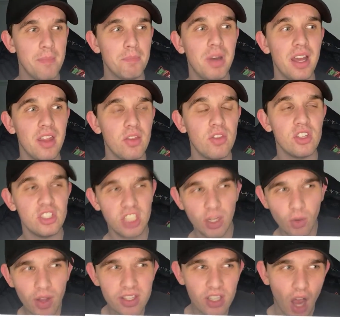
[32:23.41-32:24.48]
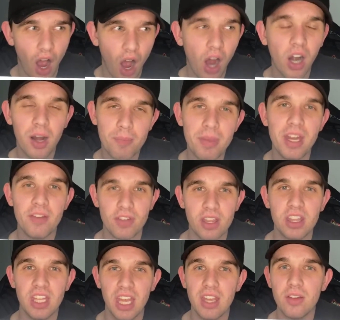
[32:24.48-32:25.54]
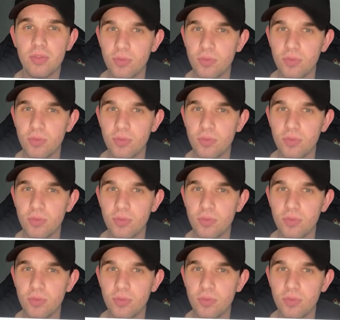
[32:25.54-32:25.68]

But the steroids are a bit of a thing